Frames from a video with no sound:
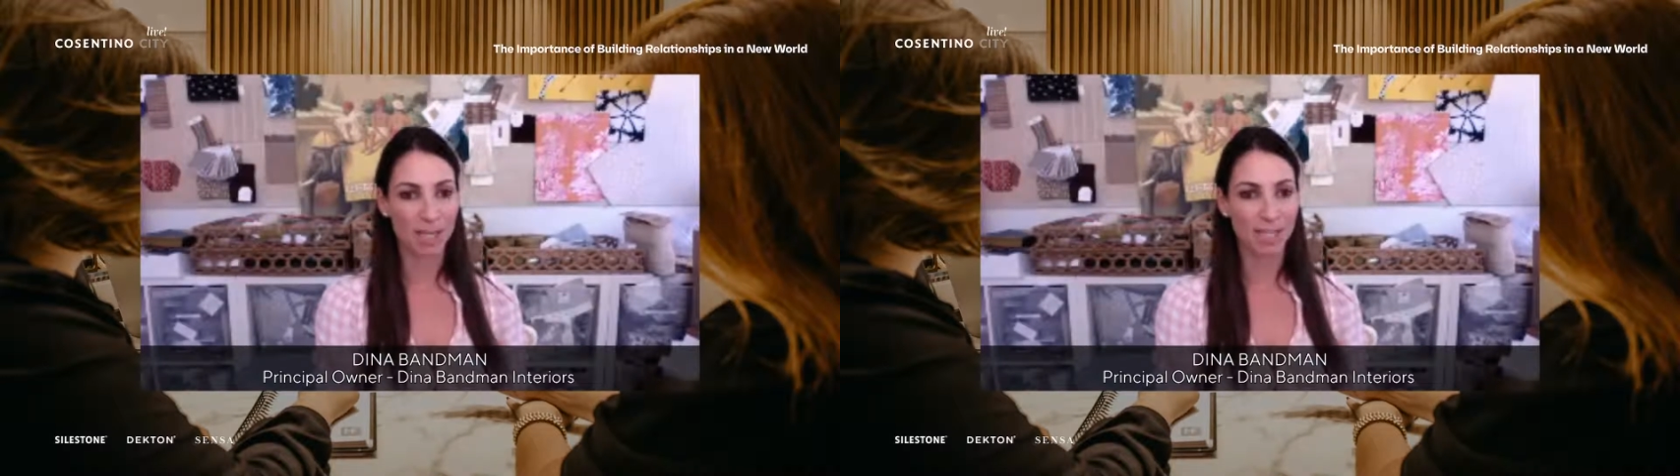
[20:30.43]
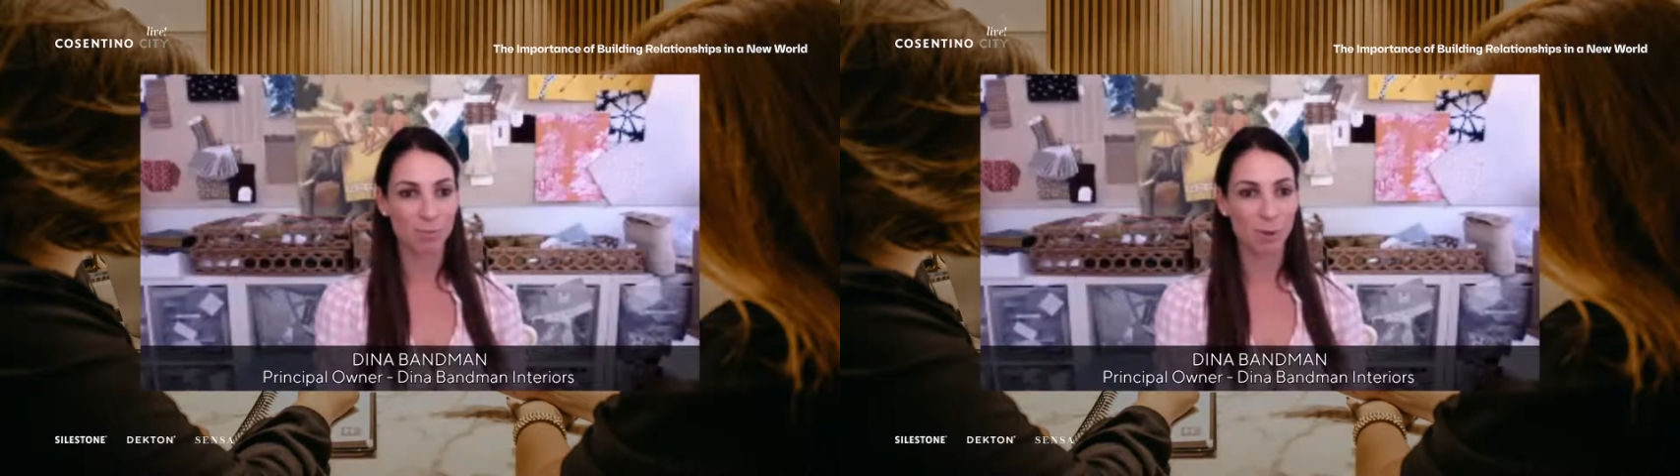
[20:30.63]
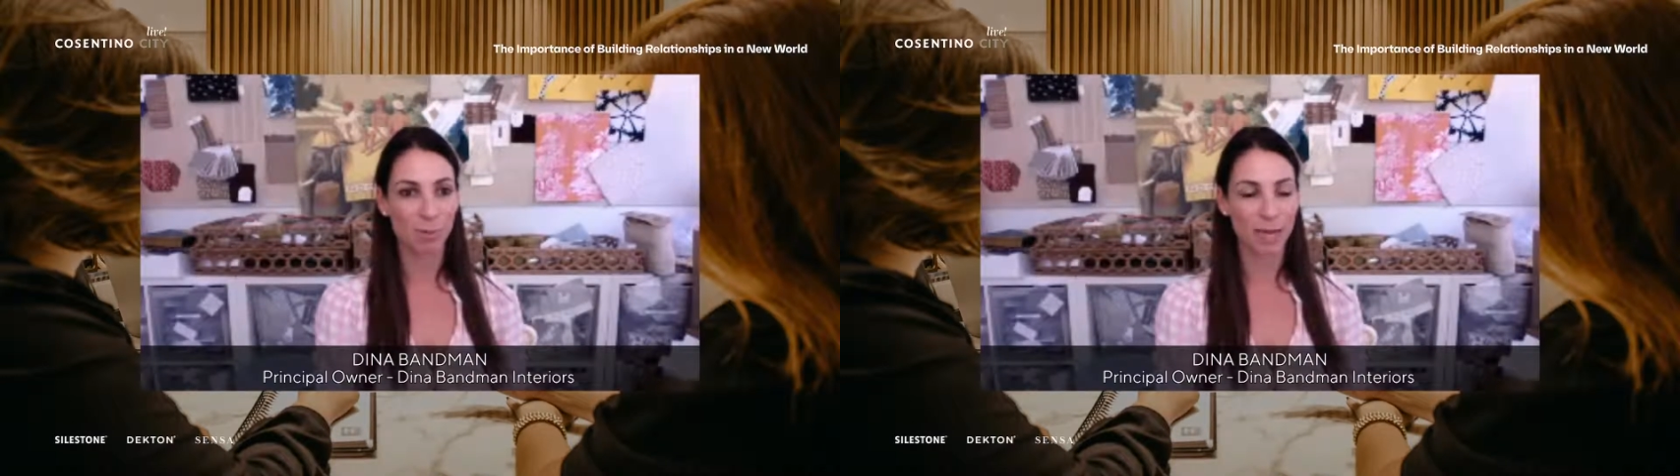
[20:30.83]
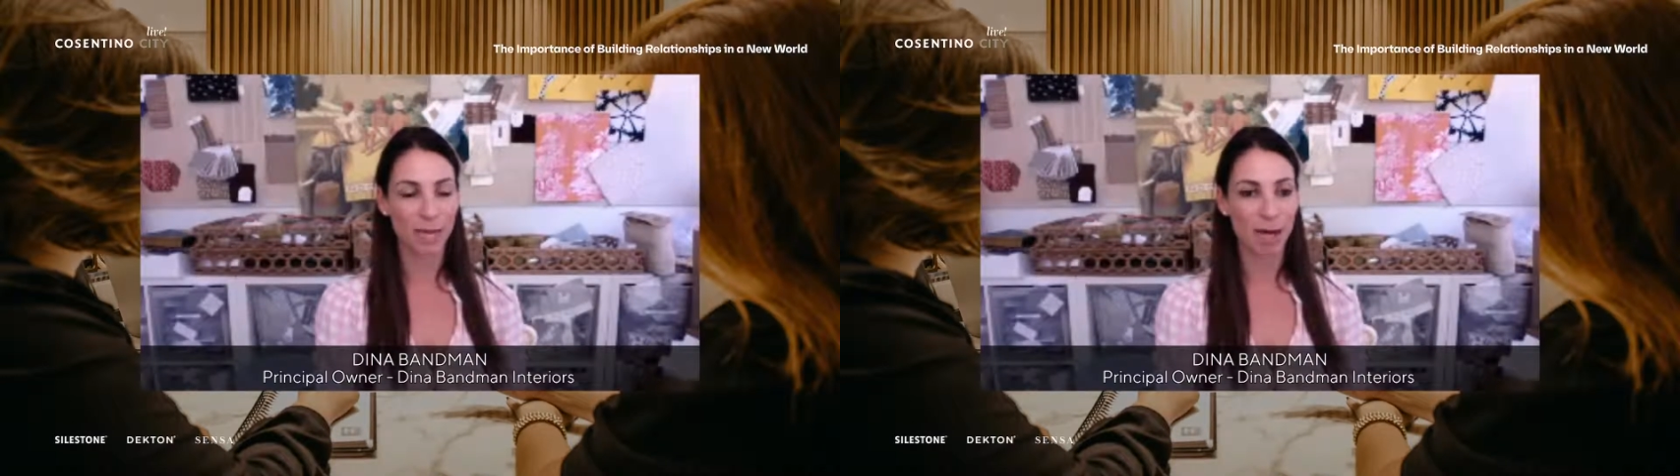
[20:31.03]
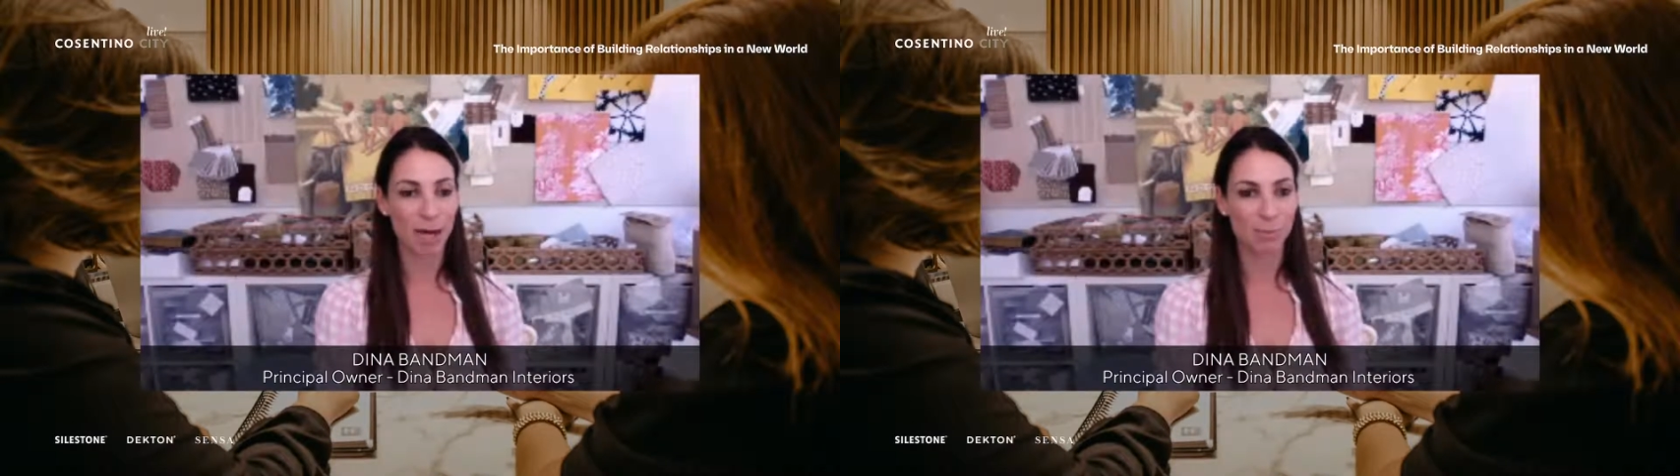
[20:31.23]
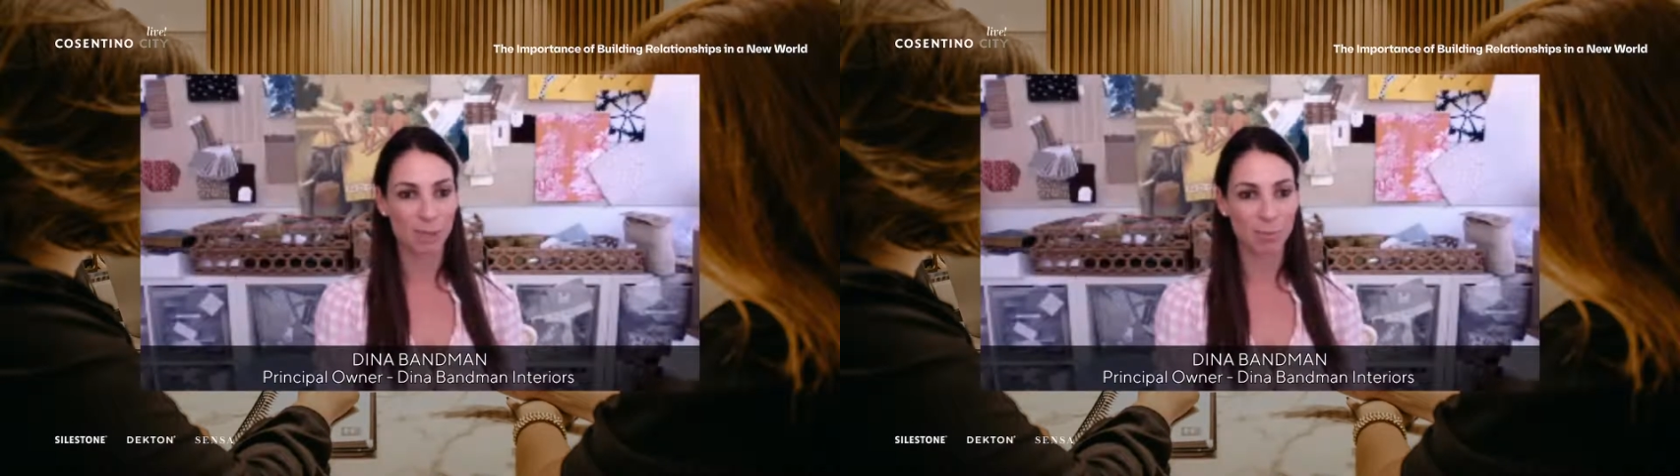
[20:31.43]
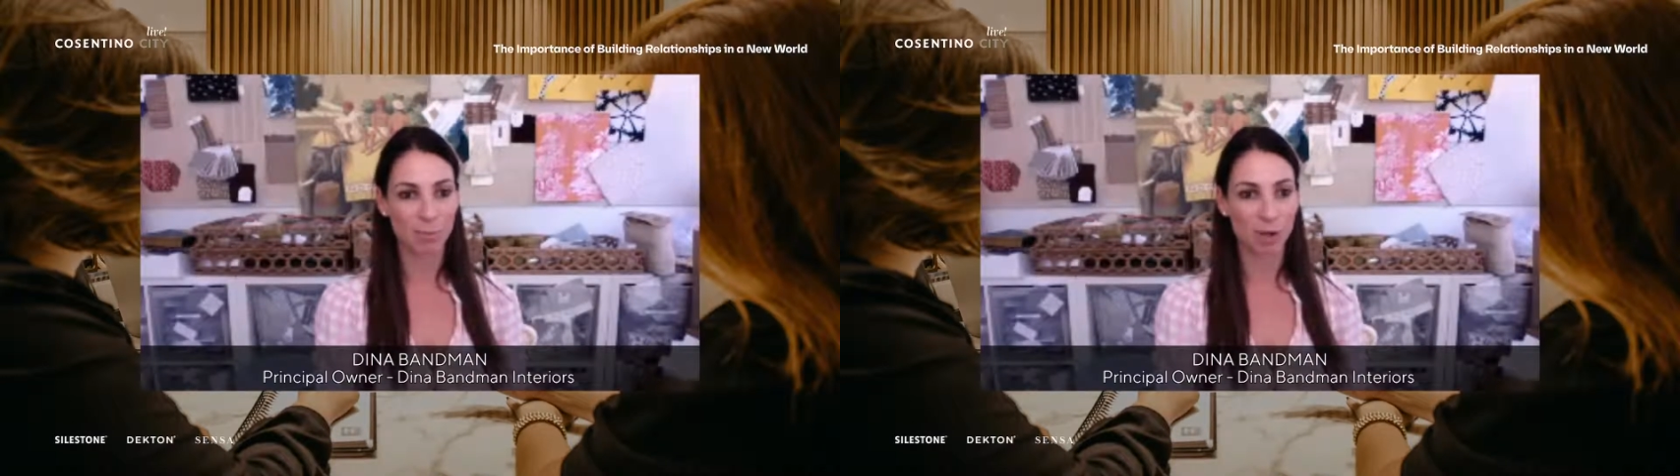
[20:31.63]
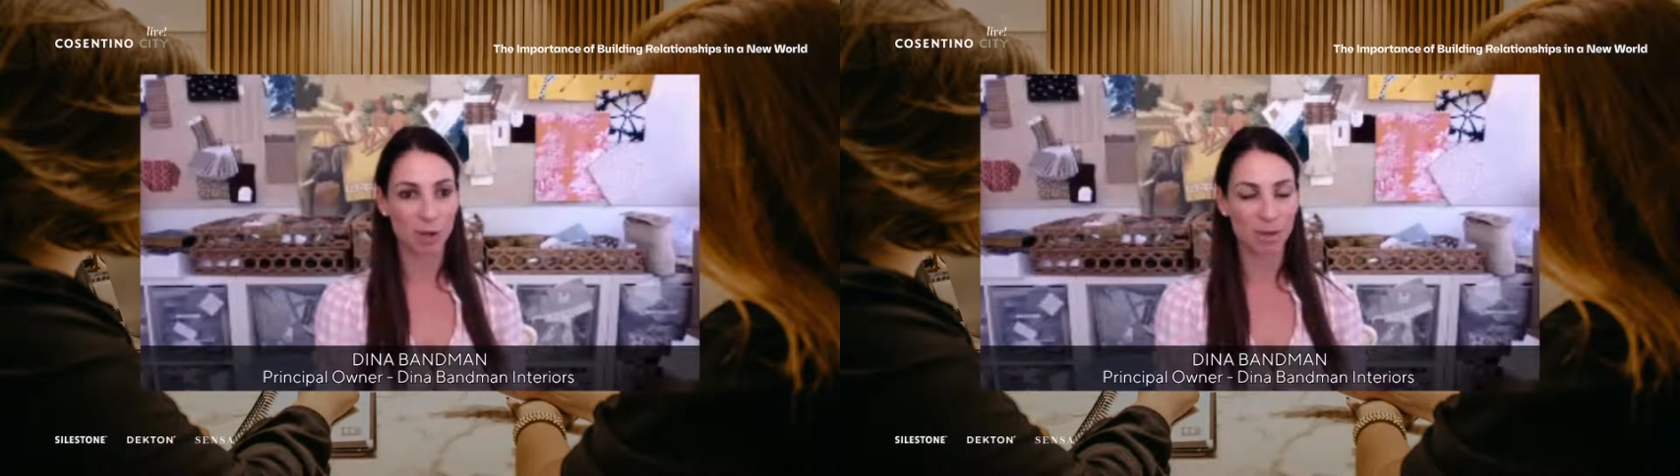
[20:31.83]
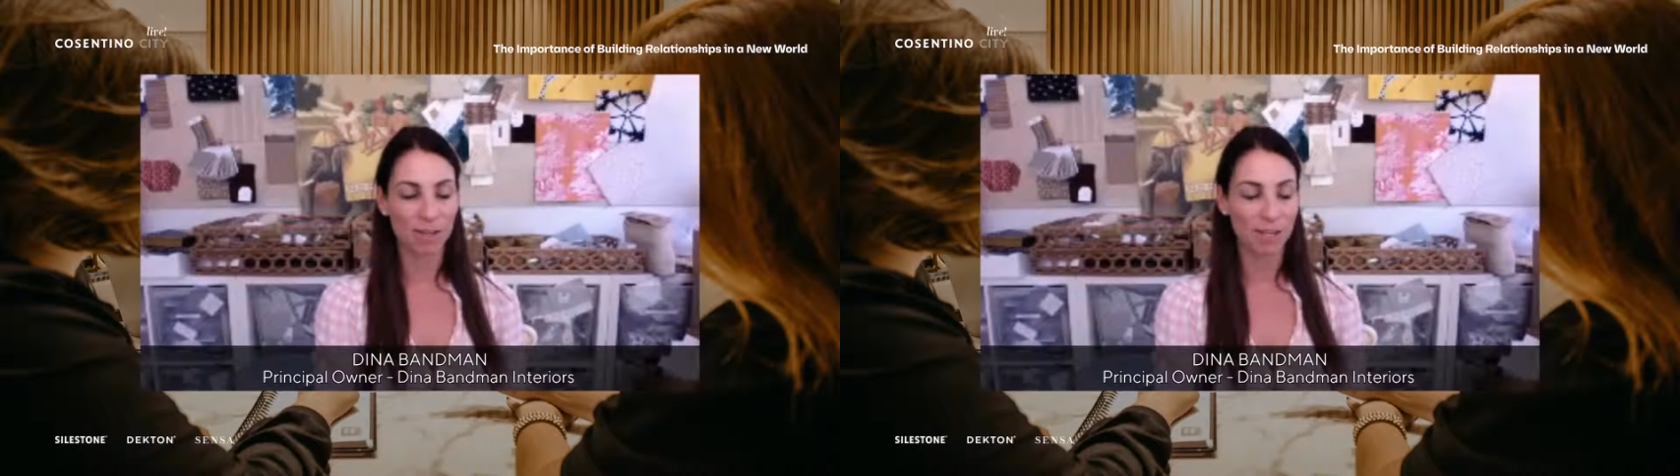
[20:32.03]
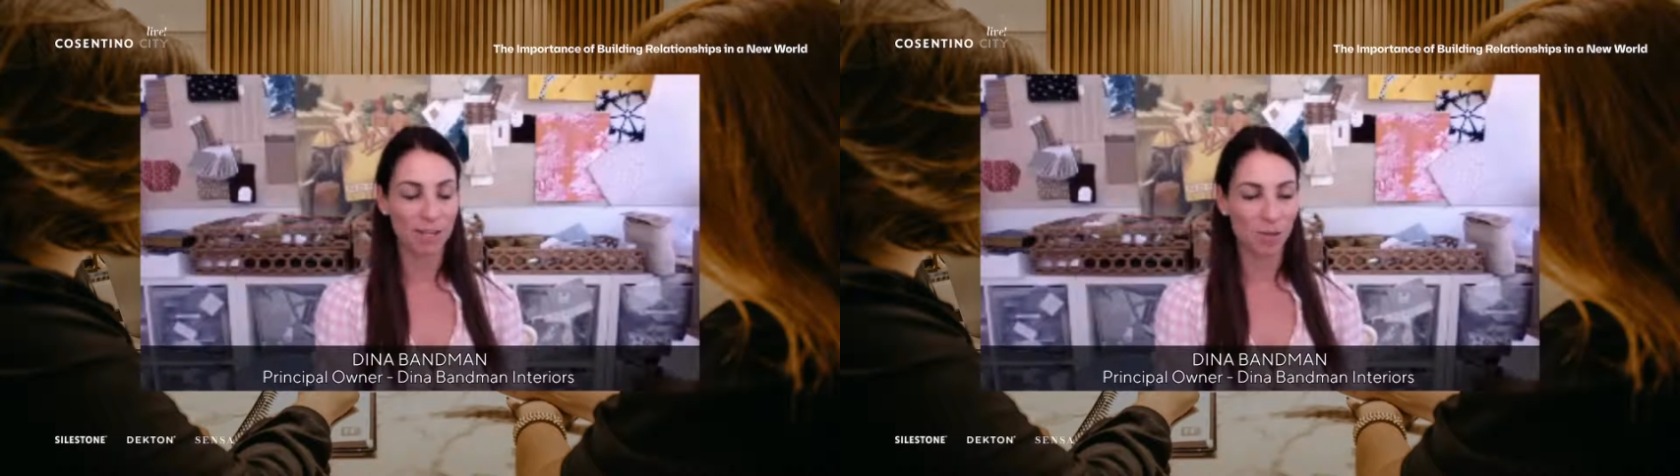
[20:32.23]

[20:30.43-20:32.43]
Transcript: So I think it's probably helped people